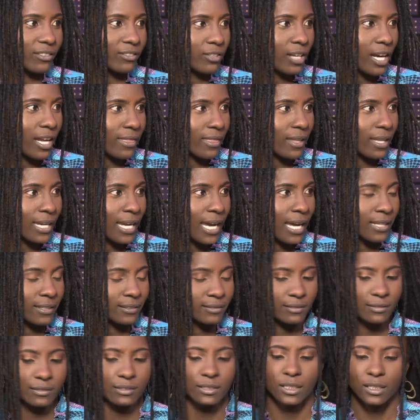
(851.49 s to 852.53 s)
rather
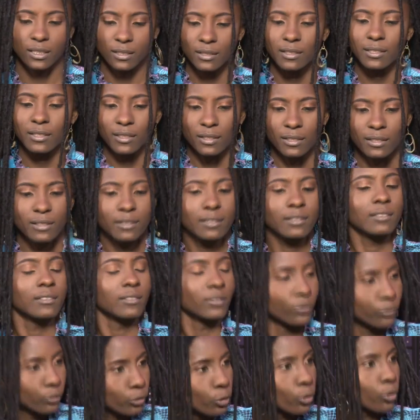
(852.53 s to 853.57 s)
than
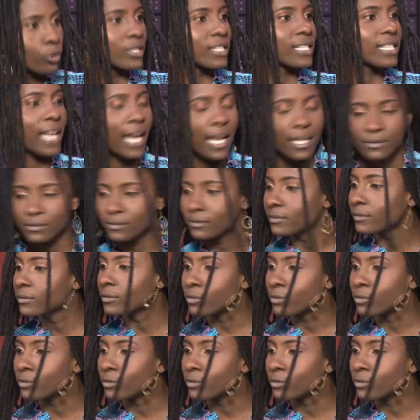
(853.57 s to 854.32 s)
roots and